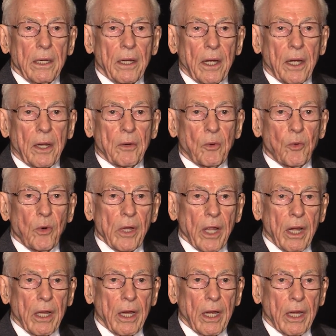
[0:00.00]

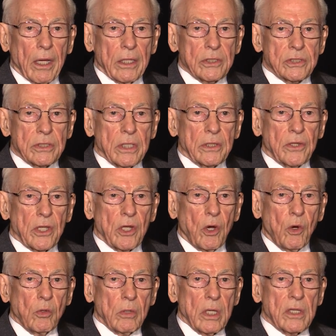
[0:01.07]
realized that the
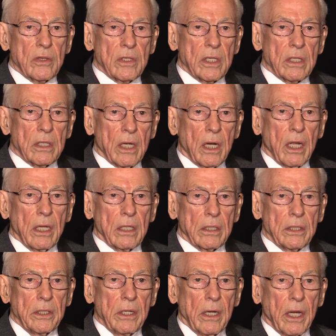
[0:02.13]
only thing that I
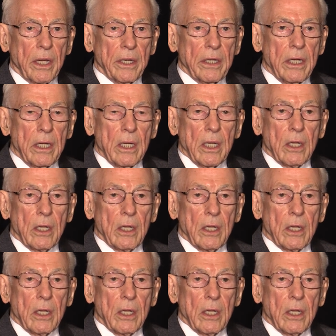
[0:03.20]
had done